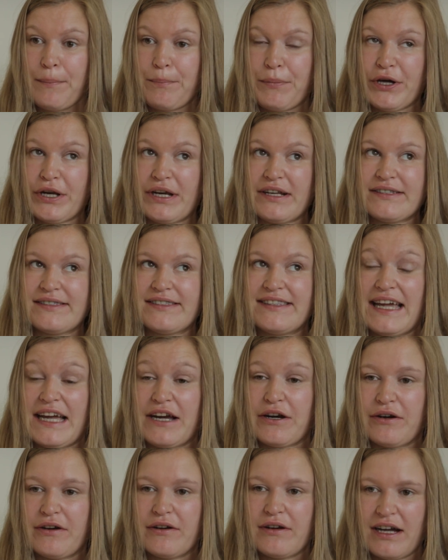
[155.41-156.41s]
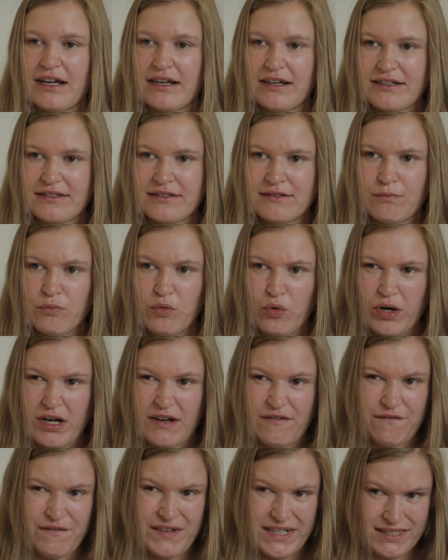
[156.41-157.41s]
But it's there and it's more
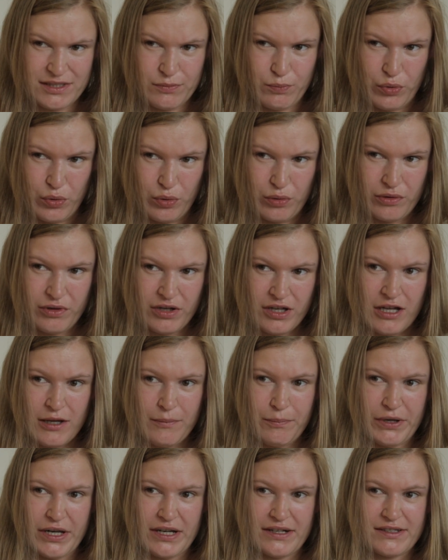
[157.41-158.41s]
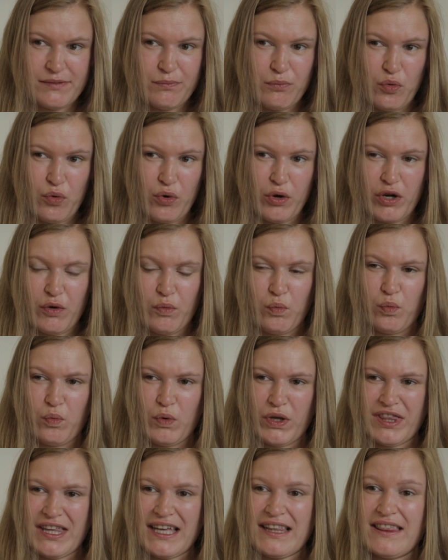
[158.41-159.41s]
invisible, but it's more
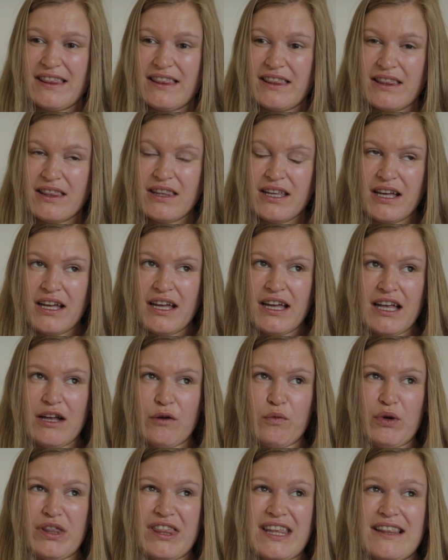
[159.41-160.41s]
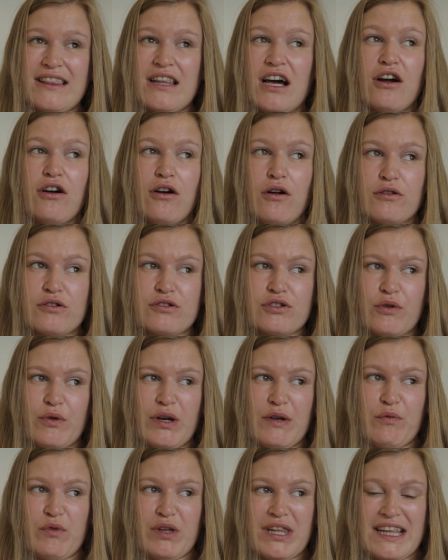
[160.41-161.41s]
within that culture
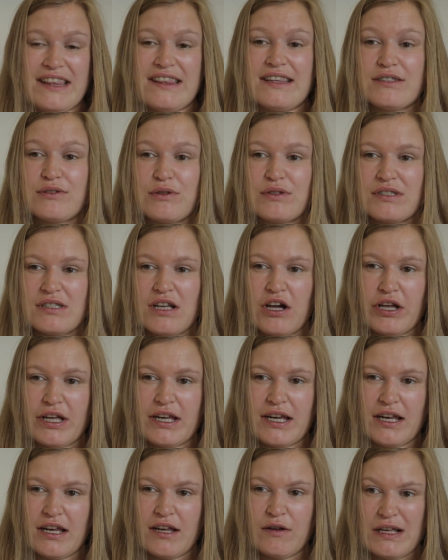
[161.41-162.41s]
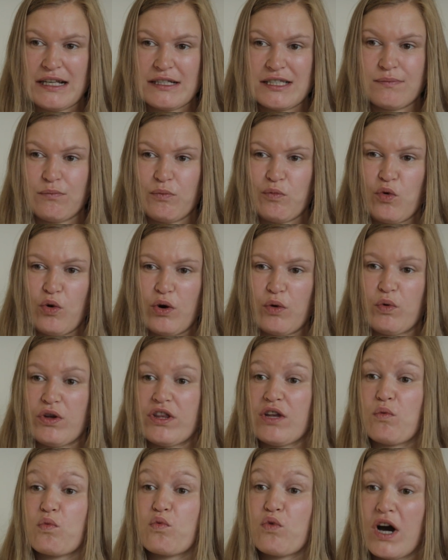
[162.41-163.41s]
and within the society. It's more
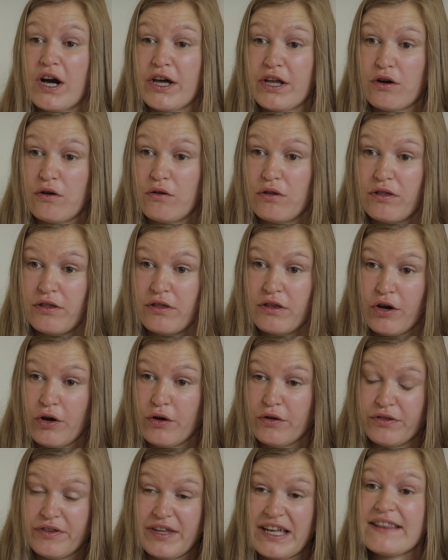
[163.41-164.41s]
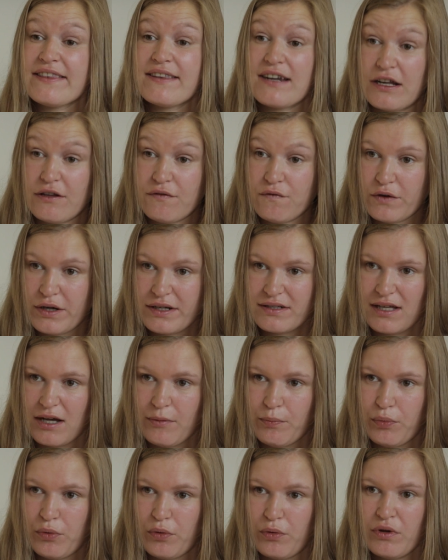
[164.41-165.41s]
what they write on the internet, for
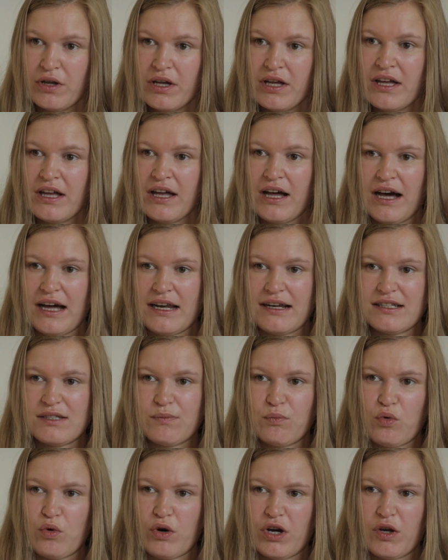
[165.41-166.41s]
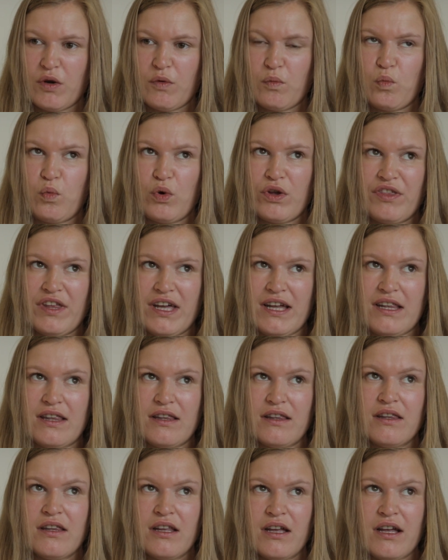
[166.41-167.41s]
example. And it's more
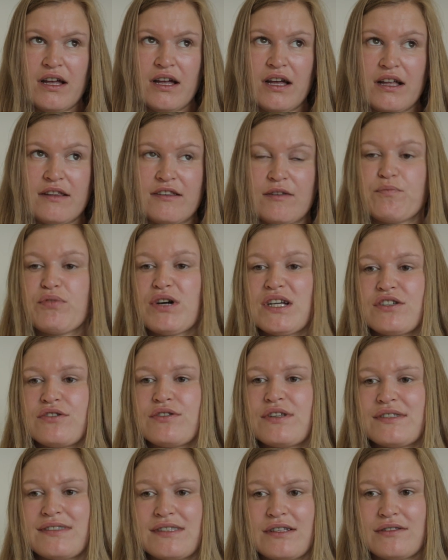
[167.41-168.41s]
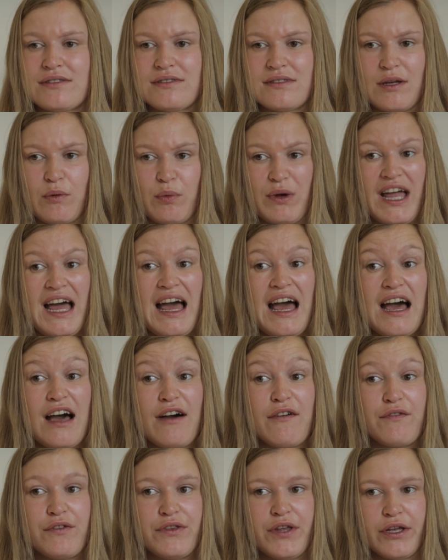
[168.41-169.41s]
within the prejudices that we
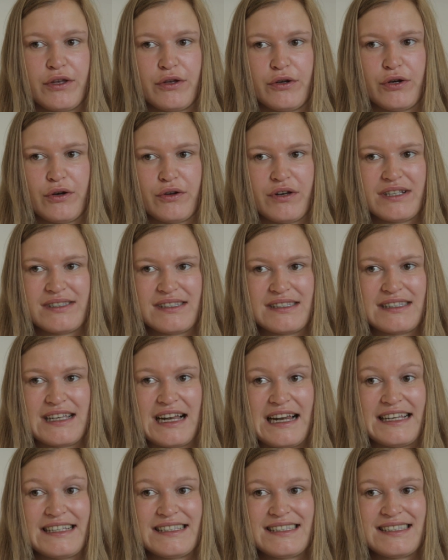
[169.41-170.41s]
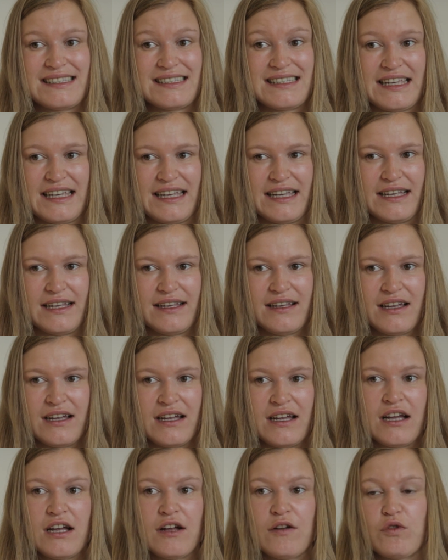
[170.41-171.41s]
have that you don't necessarily see.
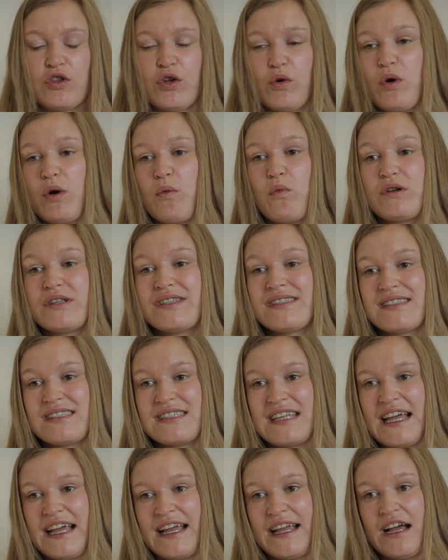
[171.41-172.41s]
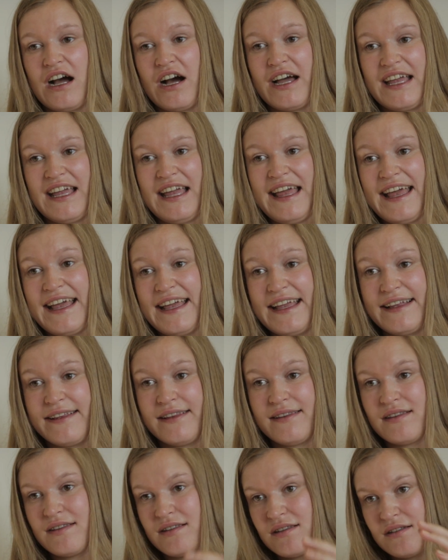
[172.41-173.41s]
No one would say, I
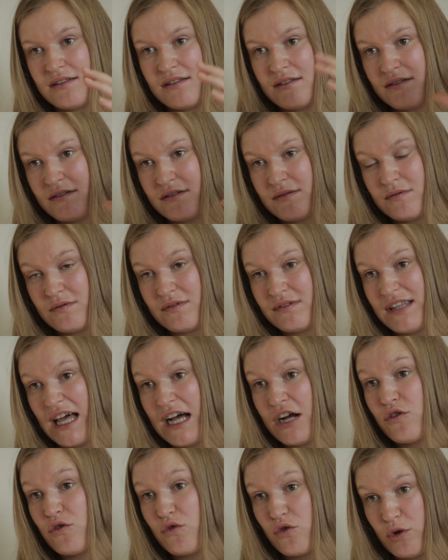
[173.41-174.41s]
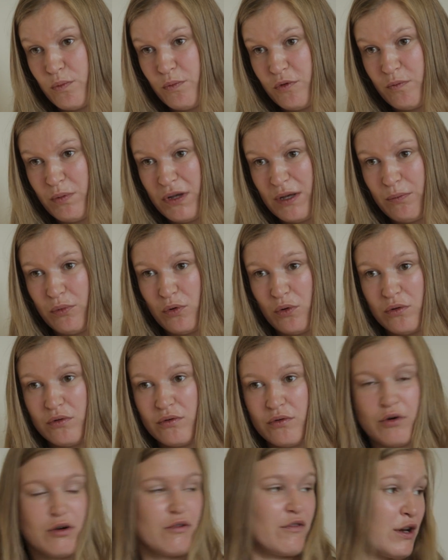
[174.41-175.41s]
hate that group of
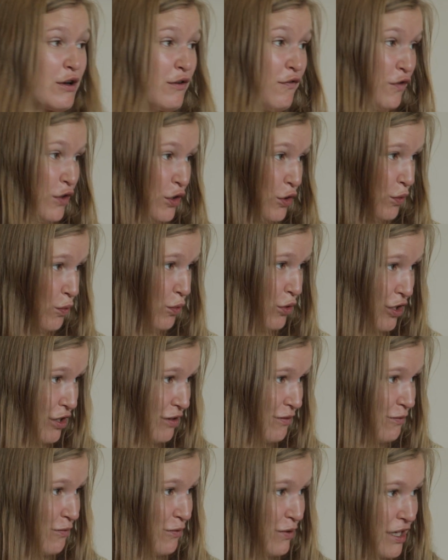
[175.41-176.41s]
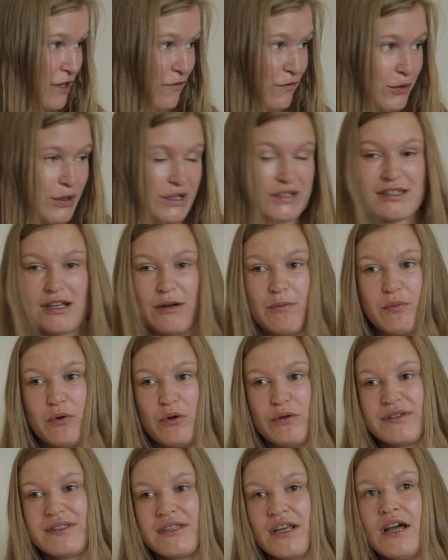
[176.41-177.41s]
people, or very few would, with a few
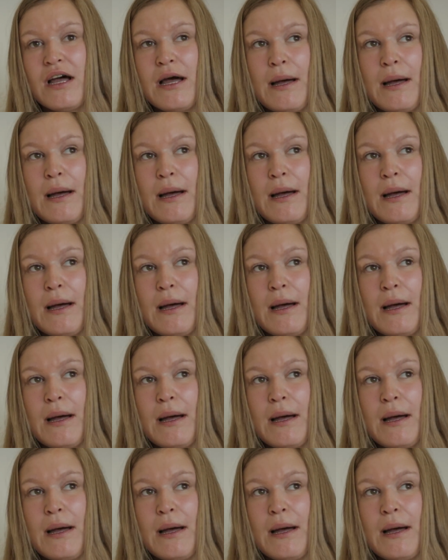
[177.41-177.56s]
examples.